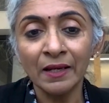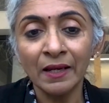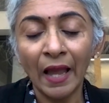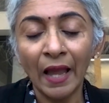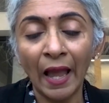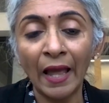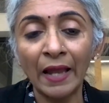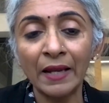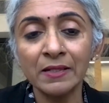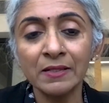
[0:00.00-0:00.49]

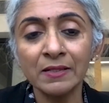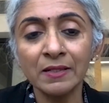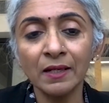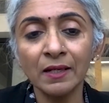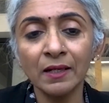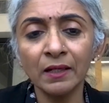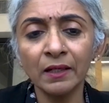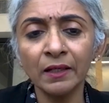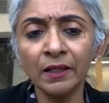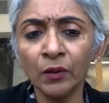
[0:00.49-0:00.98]
And,
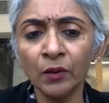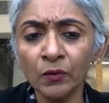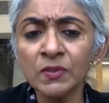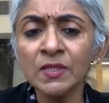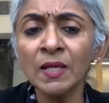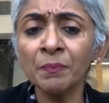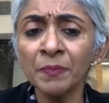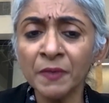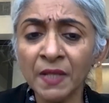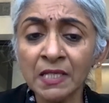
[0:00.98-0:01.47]

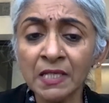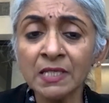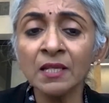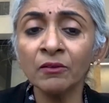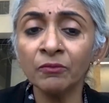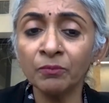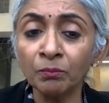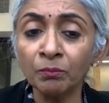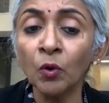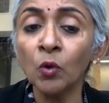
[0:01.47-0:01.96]
some things
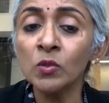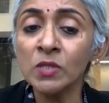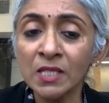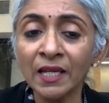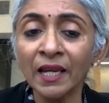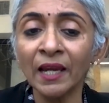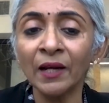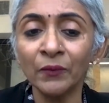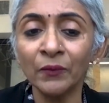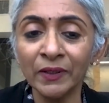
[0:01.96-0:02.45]
are more
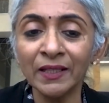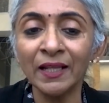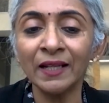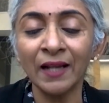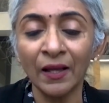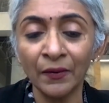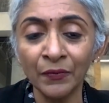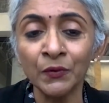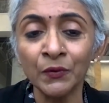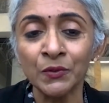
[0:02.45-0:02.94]
scary than
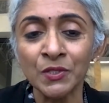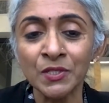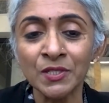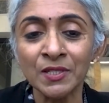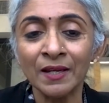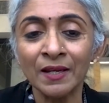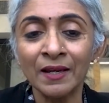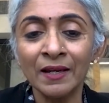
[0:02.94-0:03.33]
others.